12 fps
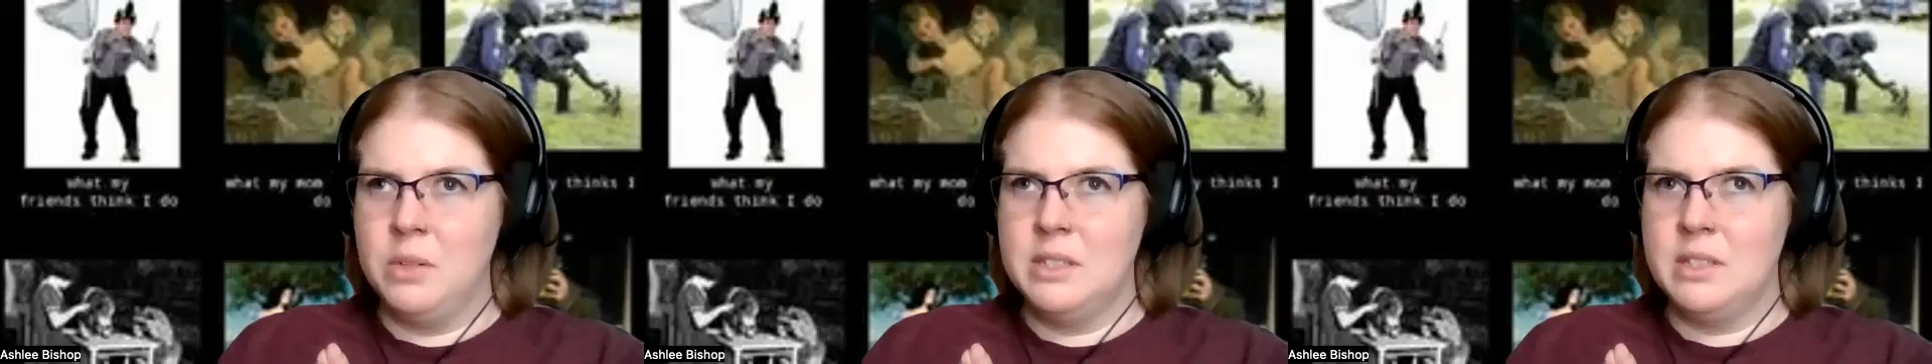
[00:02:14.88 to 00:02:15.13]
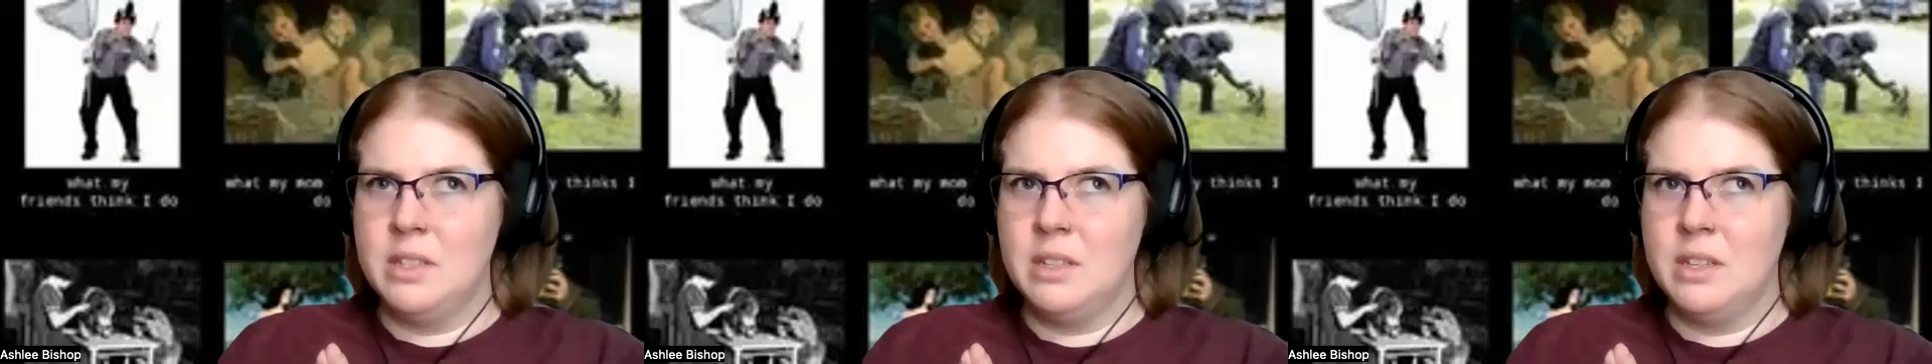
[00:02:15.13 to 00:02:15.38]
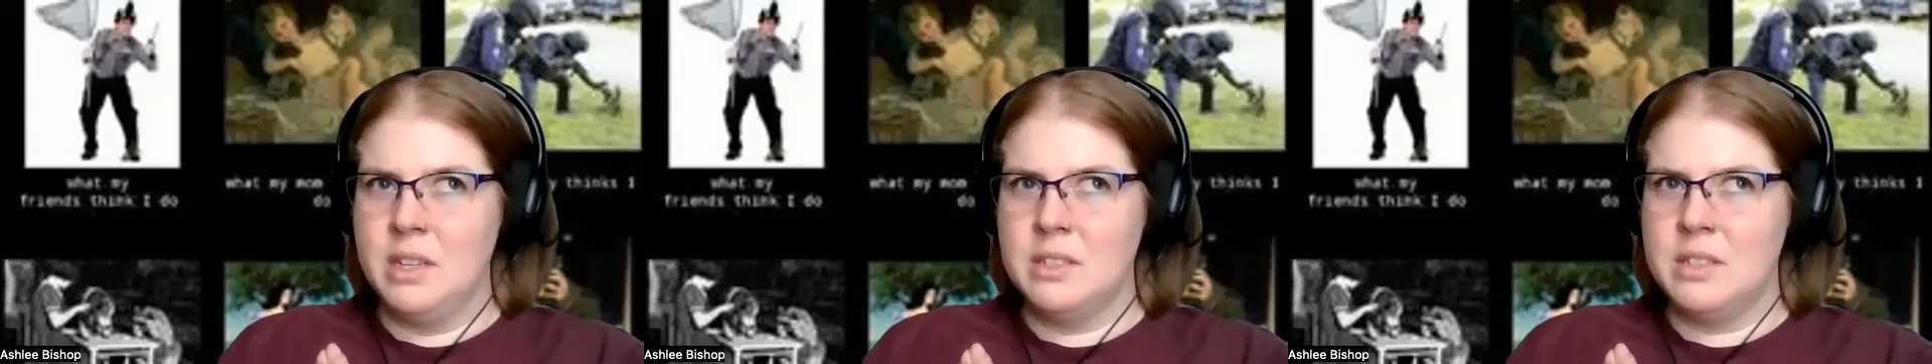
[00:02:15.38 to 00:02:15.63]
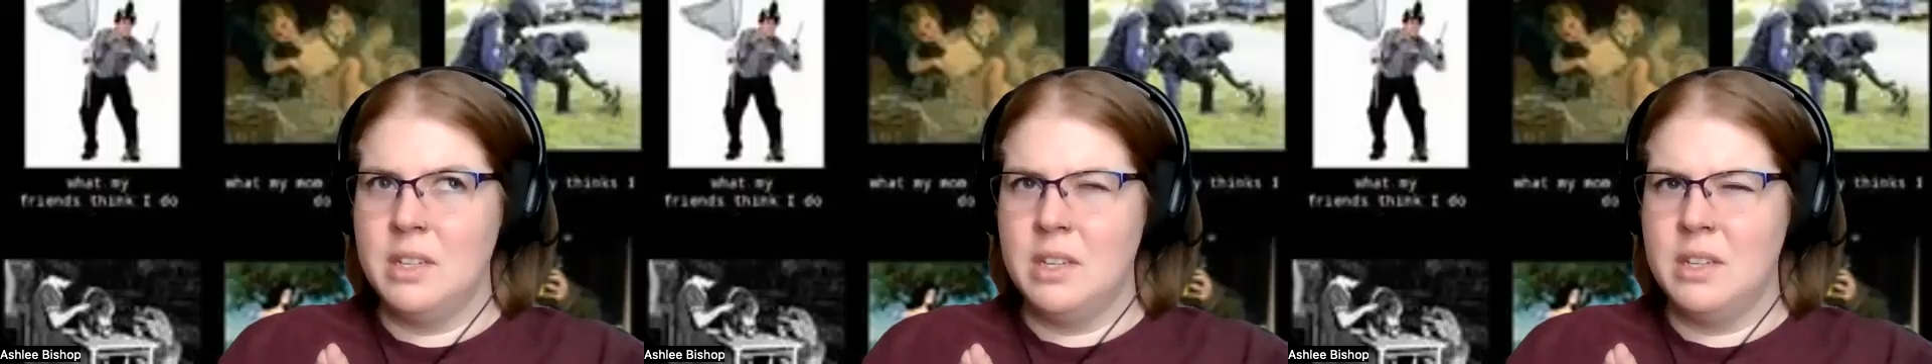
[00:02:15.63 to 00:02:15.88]
is the
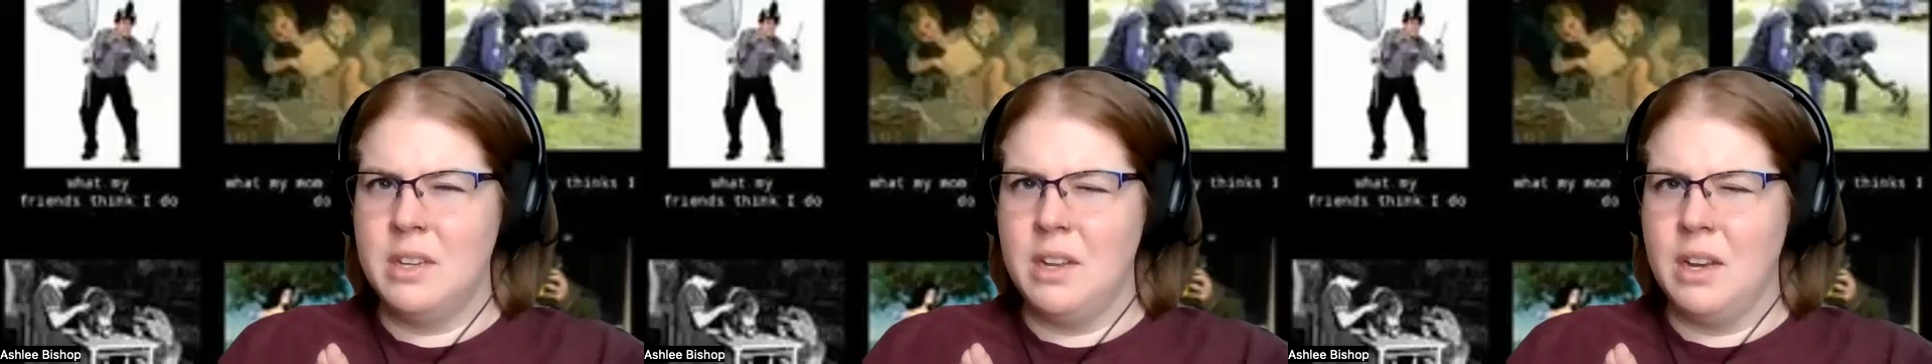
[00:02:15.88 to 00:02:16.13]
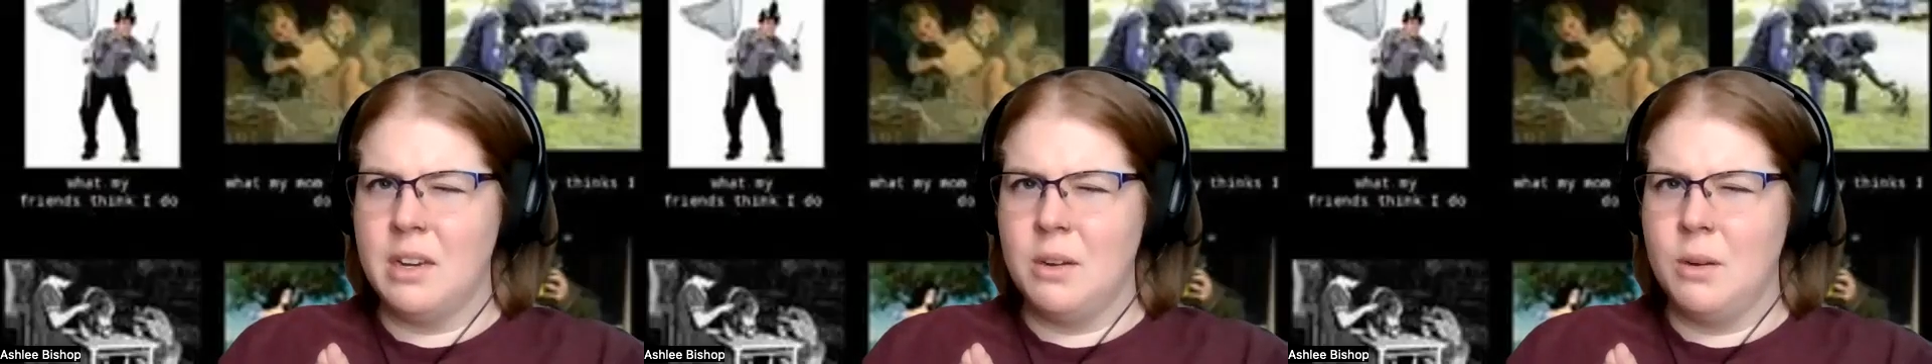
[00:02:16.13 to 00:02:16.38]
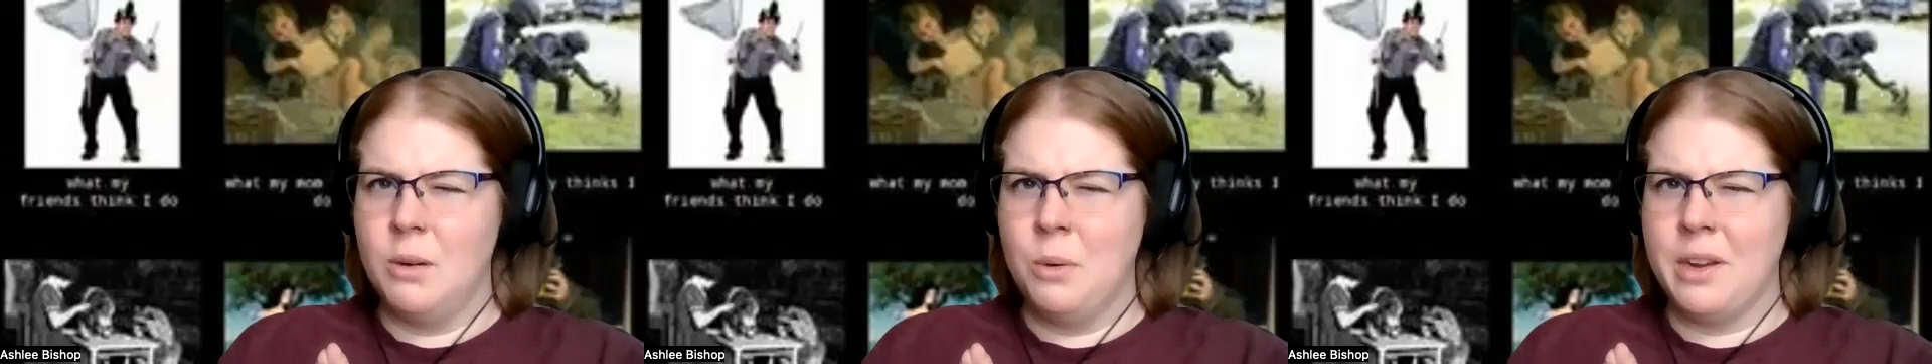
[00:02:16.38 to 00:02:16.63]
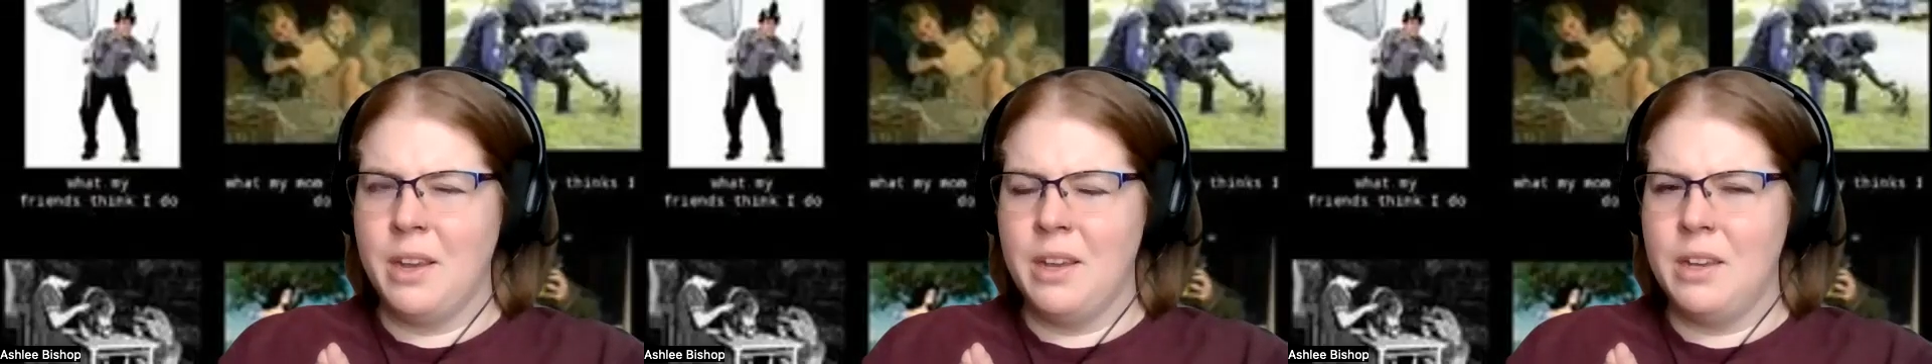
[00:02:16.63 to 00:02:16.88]
19 not a
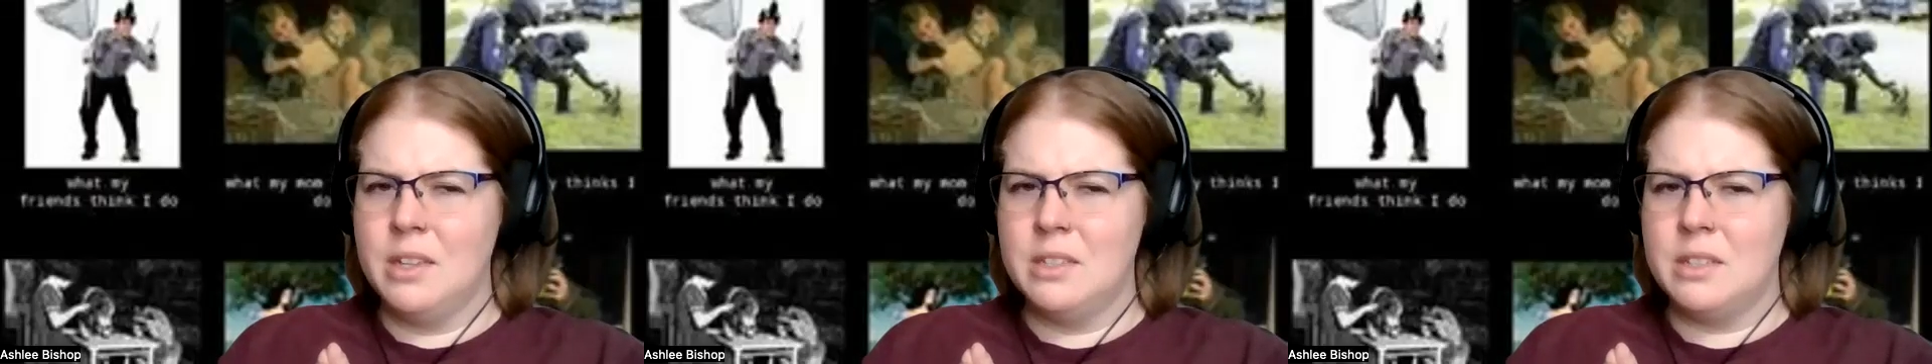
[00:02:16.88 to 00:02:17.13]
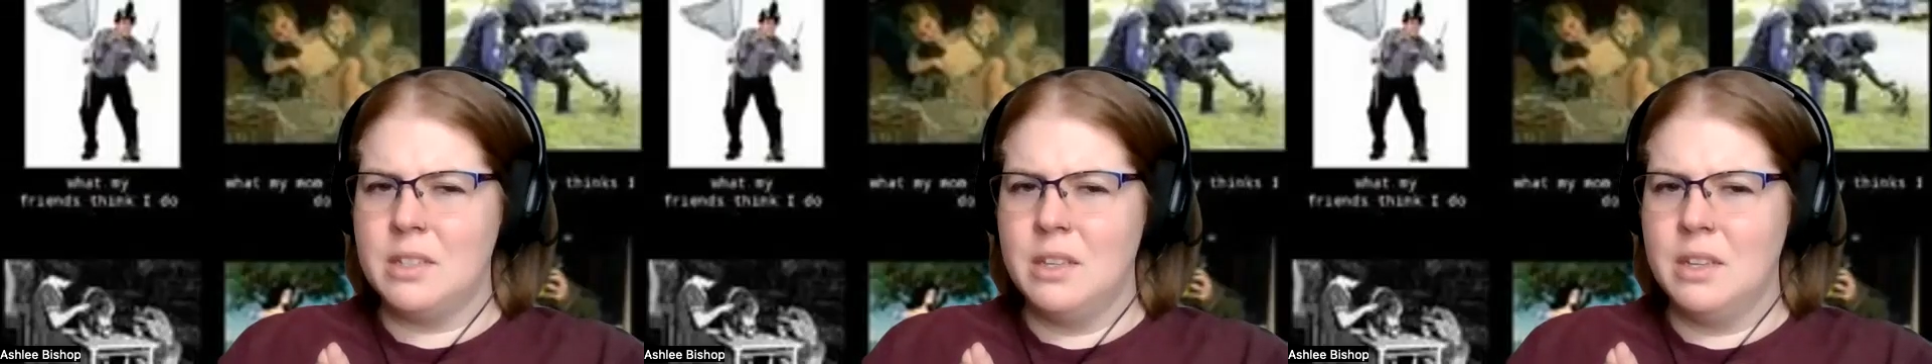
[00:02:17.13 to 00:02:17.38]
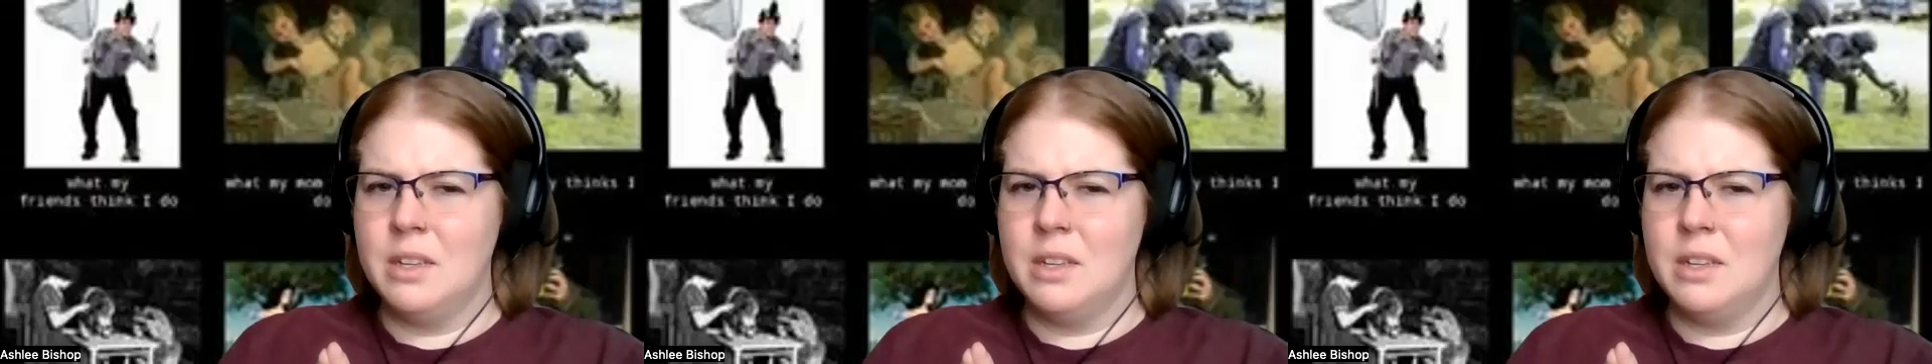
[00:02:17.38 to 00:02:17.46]
hoarding case?